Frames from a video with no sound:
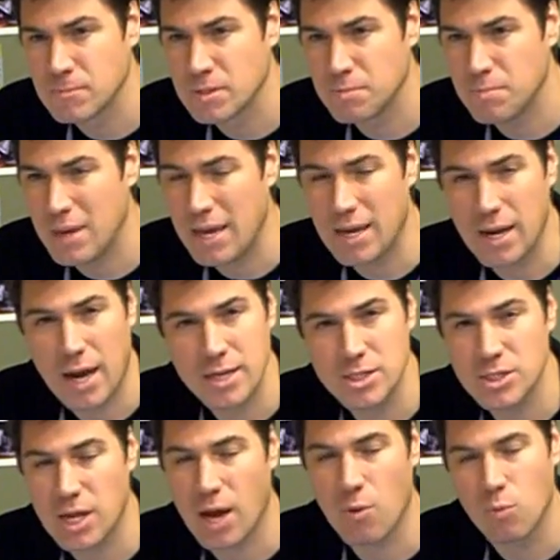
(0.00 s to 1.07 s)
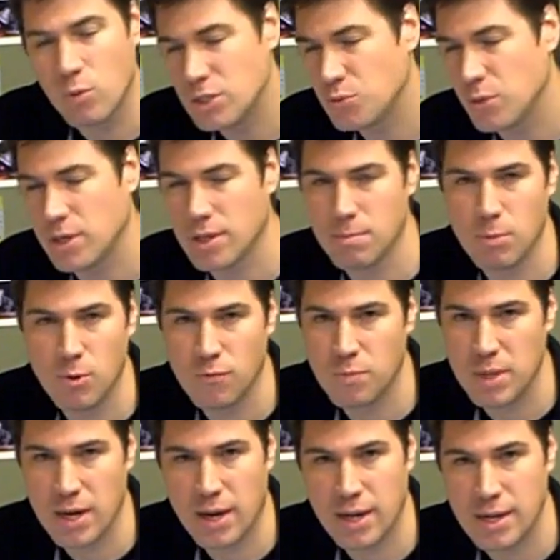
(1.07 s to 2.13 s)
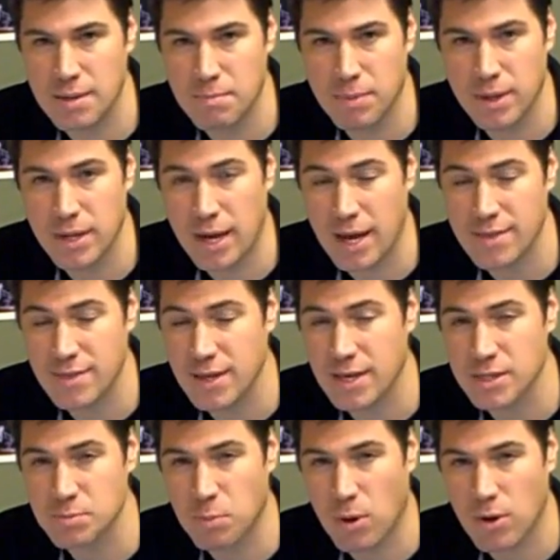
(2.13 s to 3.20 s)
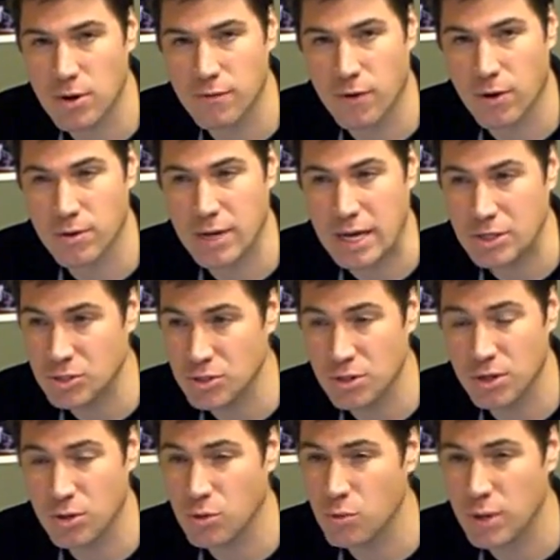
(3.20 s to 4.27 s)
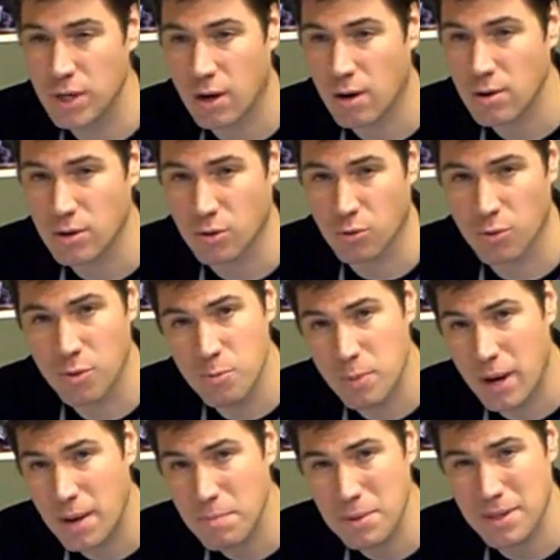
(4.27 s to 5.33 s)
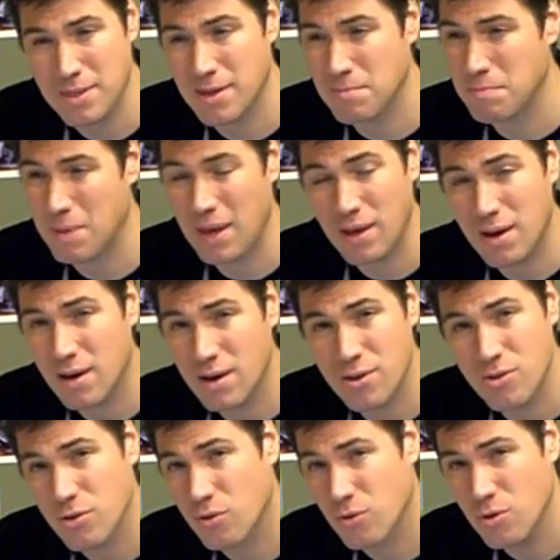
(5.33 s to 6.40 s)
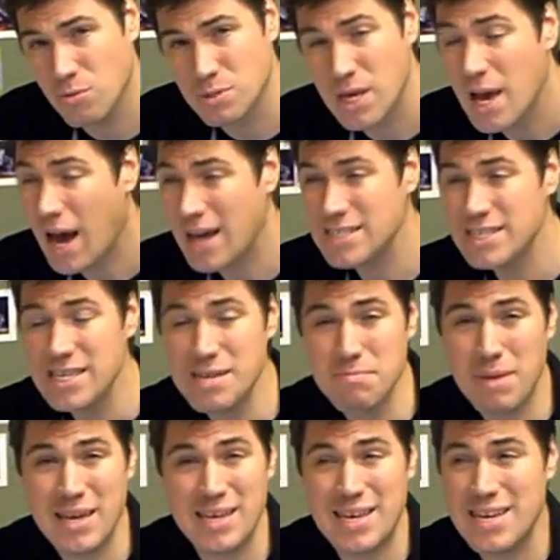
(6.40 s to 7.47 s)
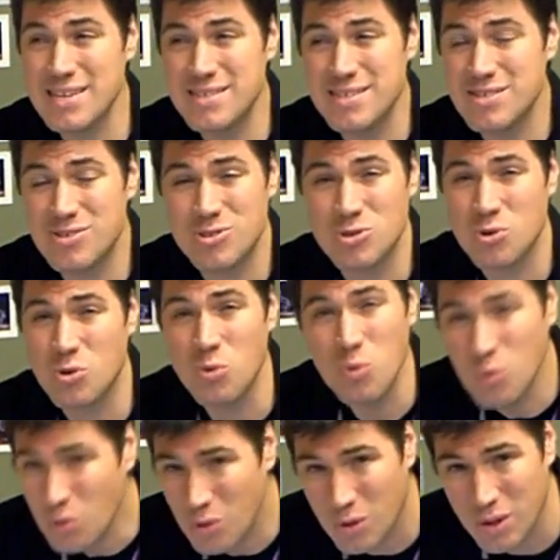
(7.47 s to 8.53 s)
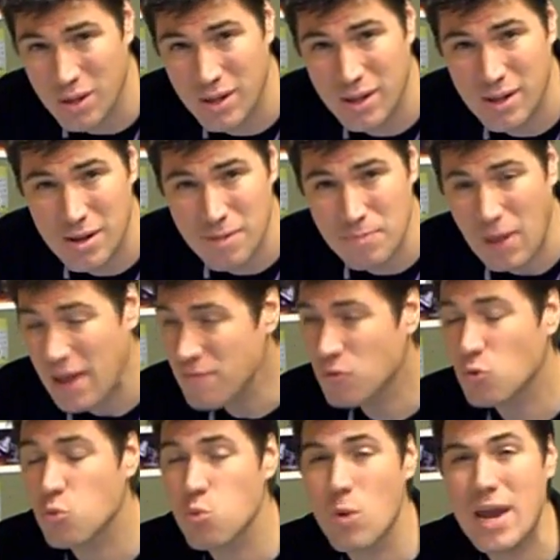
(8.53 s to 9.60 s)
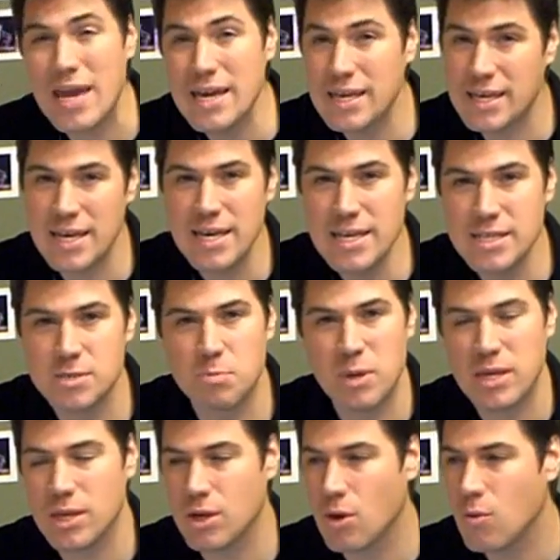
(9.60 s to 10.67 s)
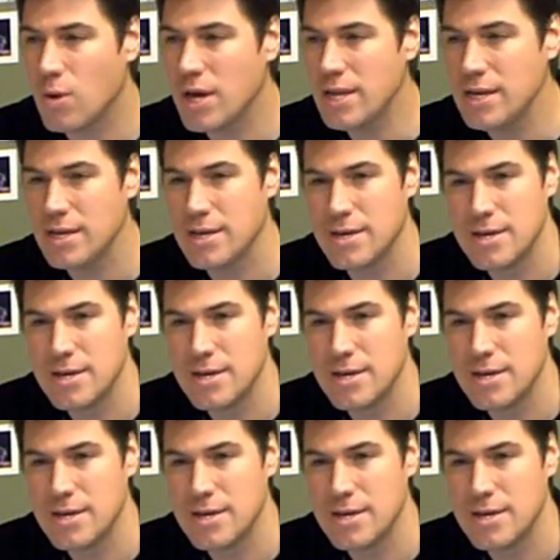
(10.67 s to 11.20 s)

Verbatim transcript: man, I just I wish we could move beyond it, but I think it's part of our nature and who we are to group up and then pick on other groups. I see it in my kids at school. I have great kids, but you know what?